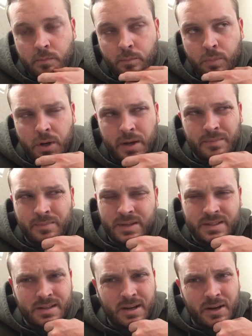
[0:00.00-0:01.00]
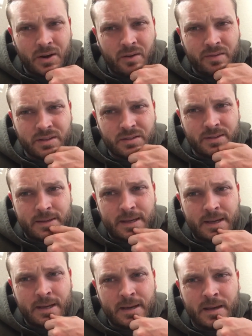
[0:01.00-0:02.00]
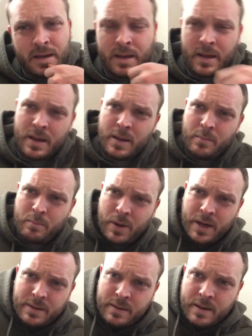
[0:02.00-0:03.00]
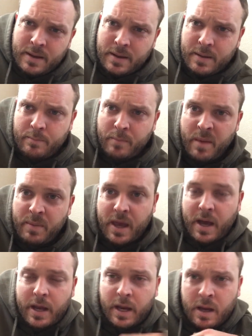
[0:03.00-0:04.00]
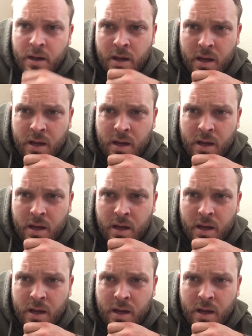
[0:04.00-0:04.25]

But it's not, obviously. But maybe I